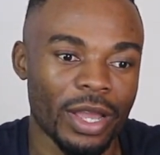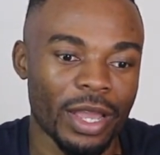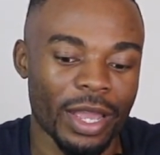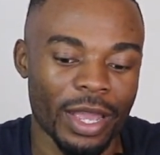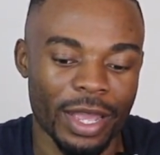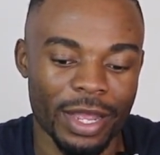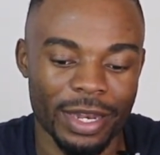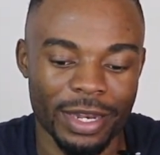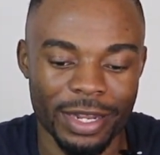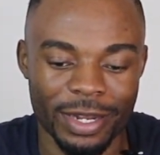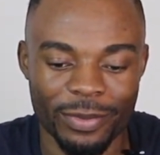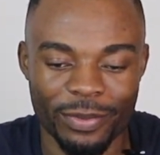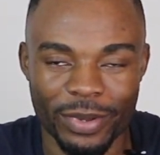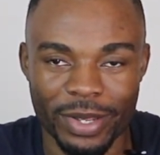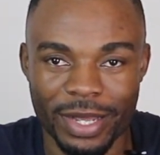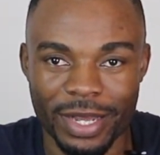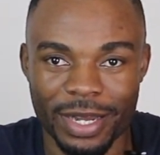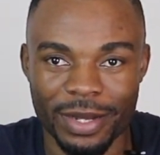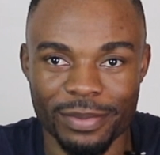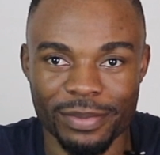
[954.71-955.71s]
and it
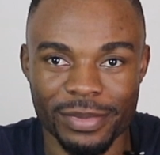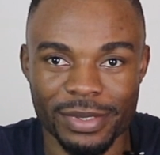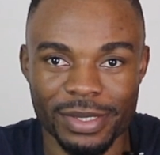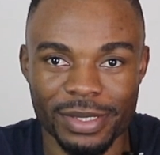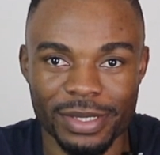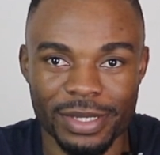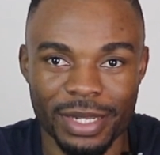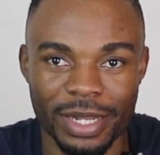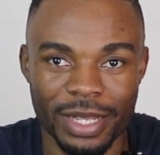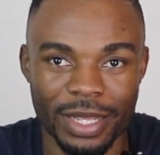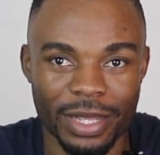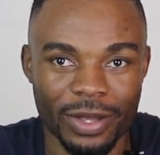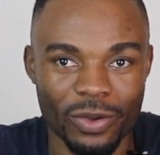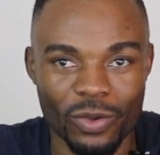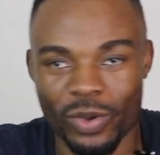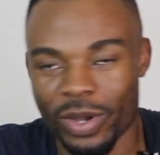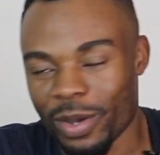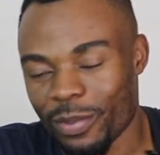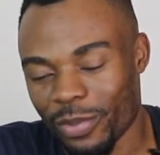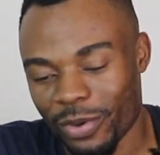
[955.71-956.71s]
becomes like a
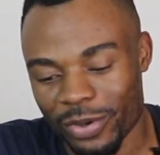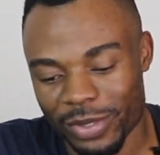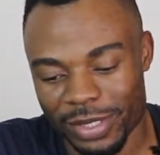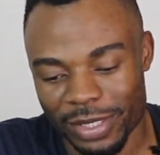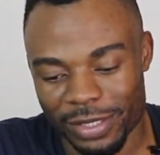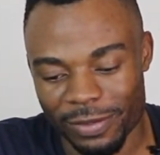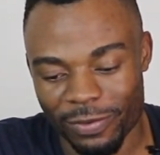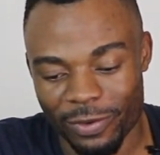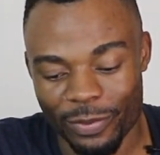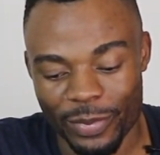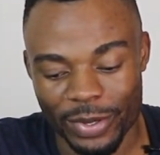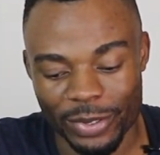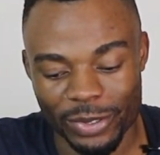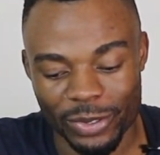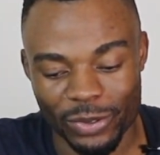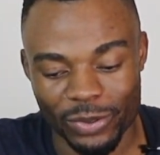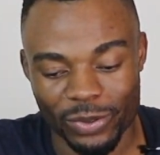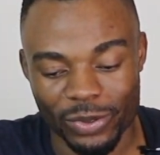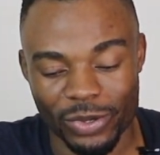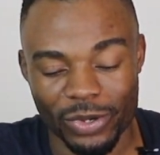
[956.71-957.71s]
quick process for me to do,